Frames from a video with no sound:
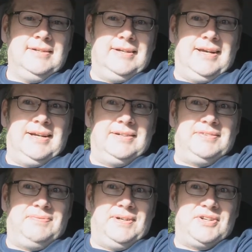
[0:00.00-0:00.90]
and
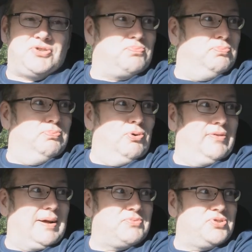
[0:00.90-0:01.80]
well, it's
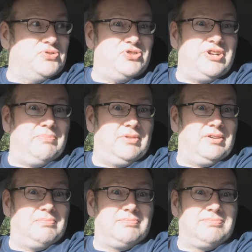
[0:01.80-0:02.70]
Wolverhampton gym that
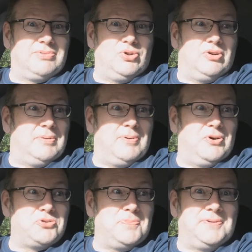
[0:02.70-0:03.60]
I'm currently
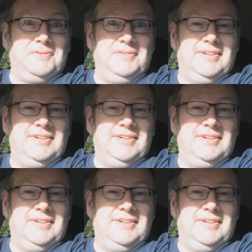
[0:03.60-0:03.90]
posed upon.